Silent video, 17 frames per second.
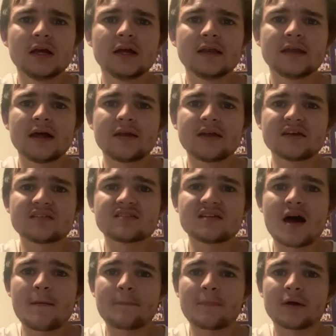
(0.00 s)
Now, next
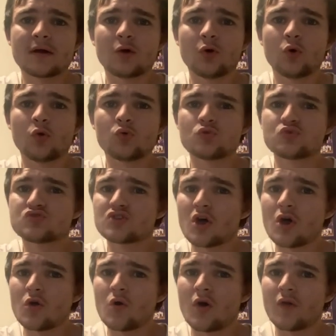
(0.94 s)
up
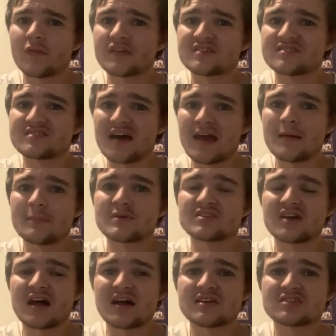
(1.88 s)
also on the same
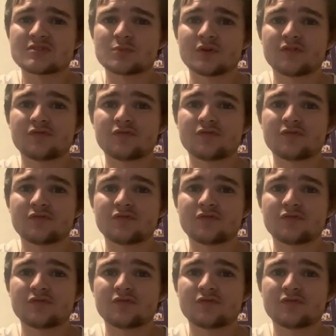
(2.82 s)
as us with